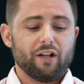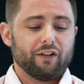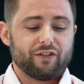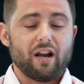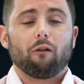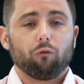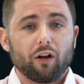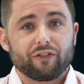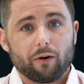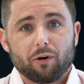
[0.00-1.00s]
Say I
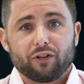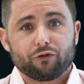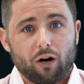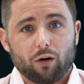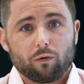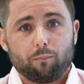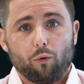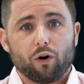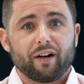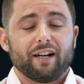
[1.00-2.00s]
run somebody's credit
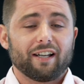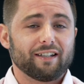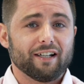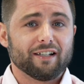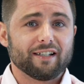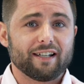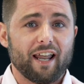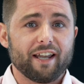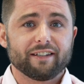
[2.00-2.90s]
report and at the end of the day,